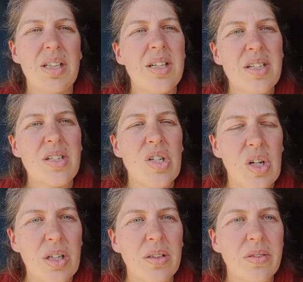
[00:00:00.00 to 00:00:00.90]
That's
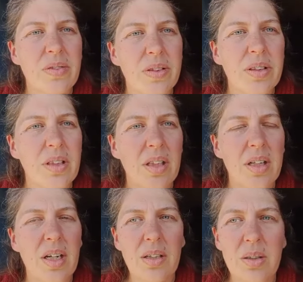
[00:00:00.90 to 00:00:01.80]
tough,
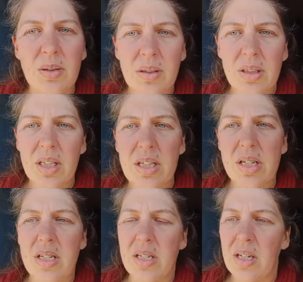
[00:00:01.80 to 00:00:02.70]
you know,
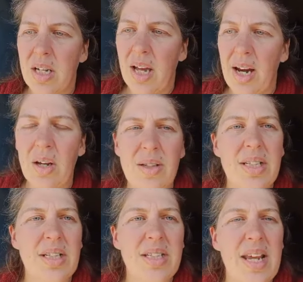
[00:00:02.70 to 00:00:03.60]
because I know I
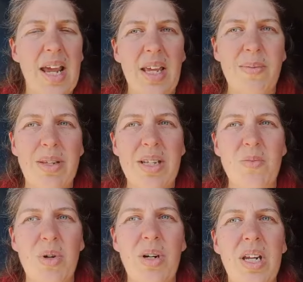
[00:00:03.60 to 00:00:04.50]
didn't take him
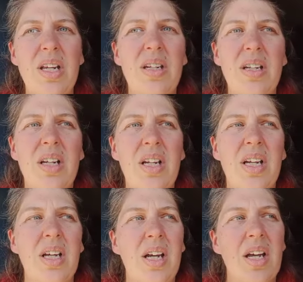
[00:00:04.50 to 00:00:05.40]
this morning
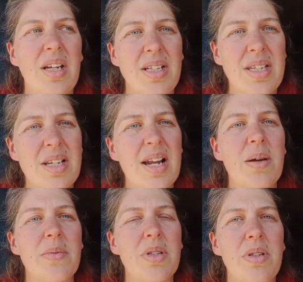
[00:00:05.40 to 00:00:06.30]
and he
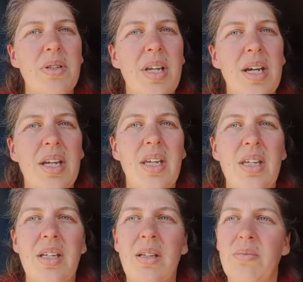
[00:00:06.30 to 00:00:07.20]
slept all day,
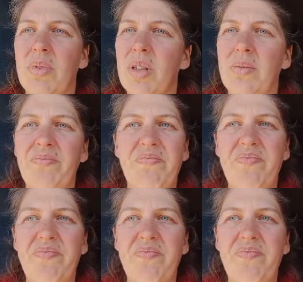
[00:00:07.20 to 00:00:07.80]
but